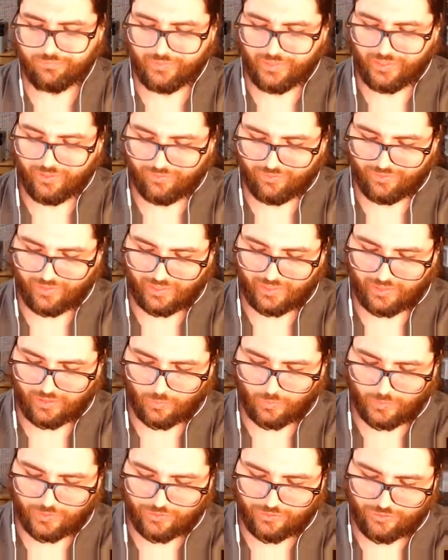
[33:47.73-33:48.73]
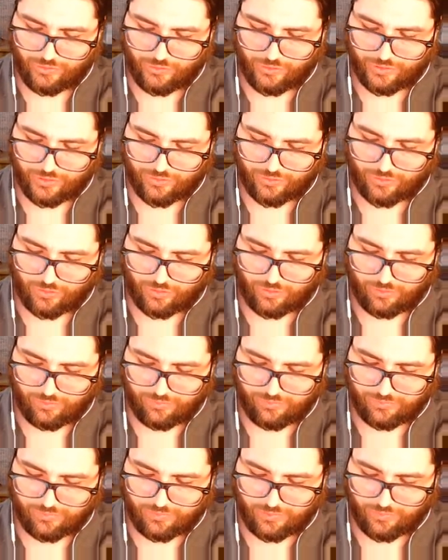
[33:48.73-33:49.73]
Isn't that an equation you could
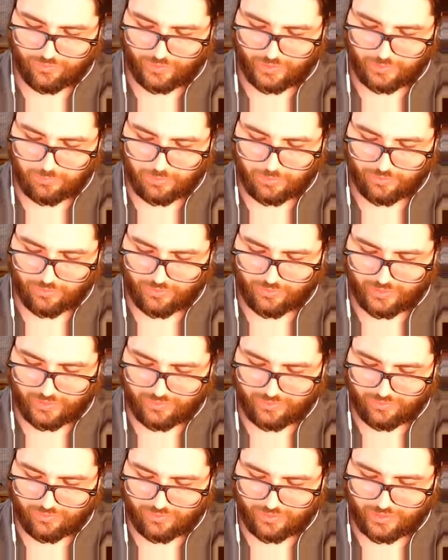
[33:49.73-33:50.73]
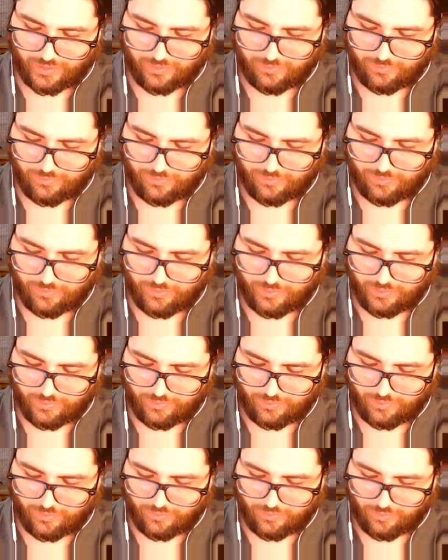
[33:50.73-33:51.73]
solve? Divide both sides times,
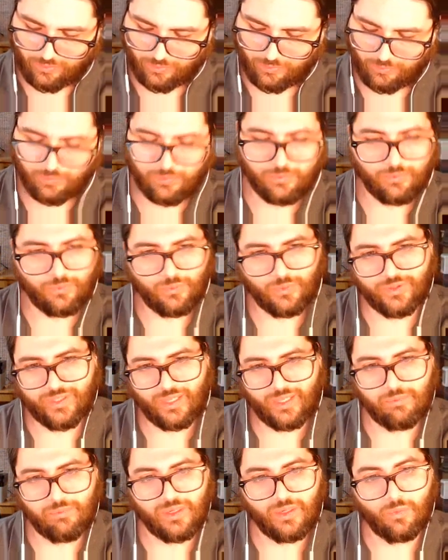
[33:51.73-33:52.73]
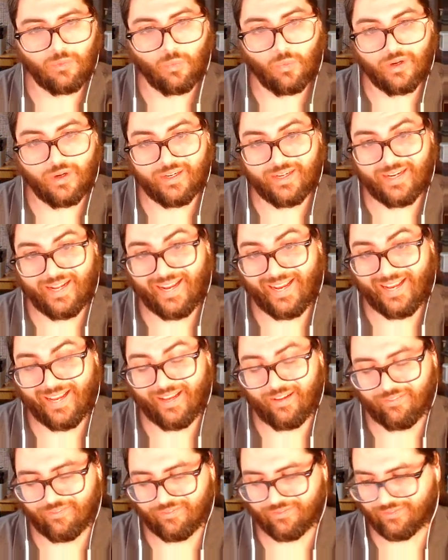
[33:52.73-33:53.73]
so wouldn't that be 1
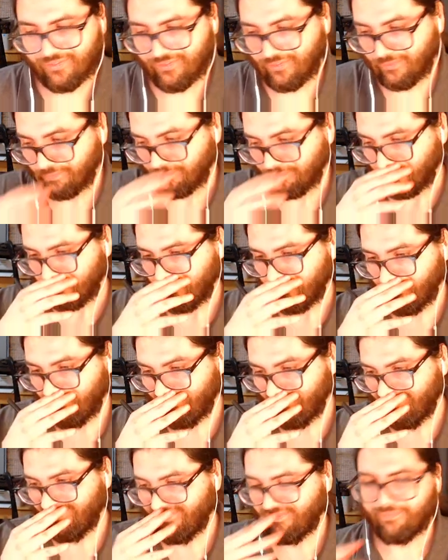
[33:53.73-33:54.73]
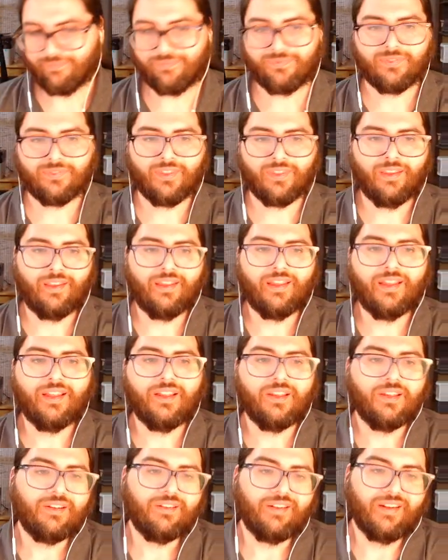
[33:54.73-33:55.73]
half?
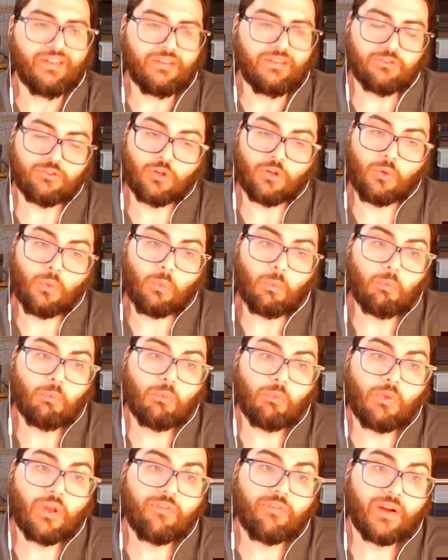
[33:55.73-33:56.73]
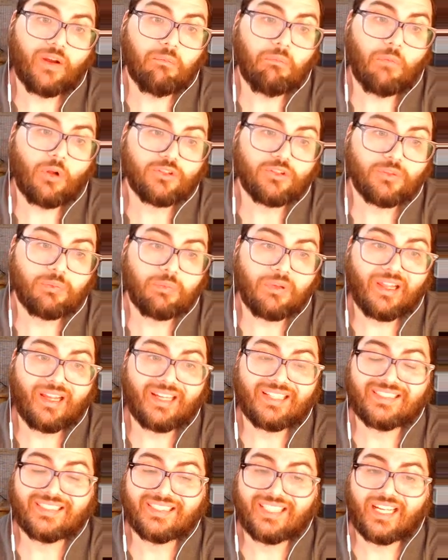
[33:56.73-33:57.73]
Right? So if I
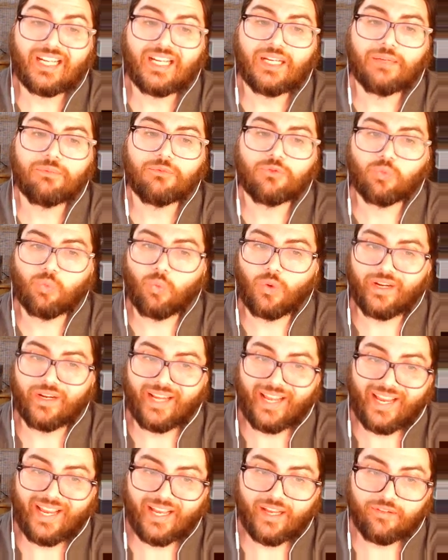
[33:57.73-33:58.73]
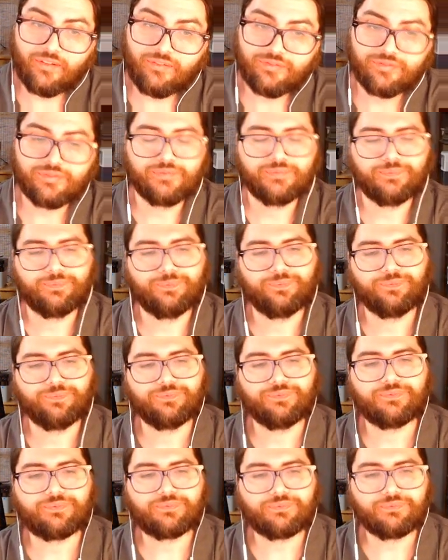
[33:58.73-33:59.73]
multiplied times 1 half,
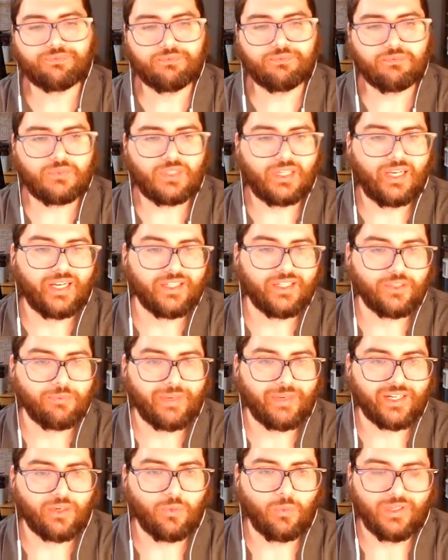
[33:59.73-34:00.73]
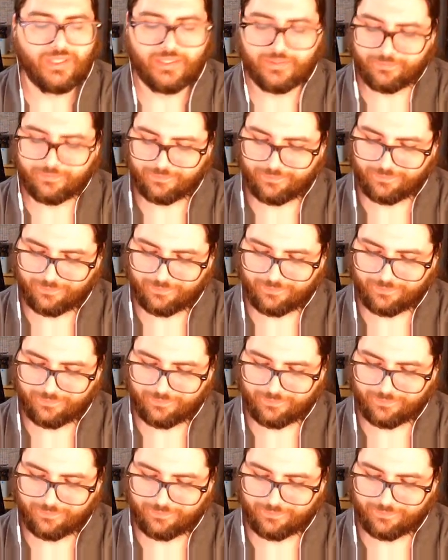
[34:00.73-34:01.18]
I could make a 1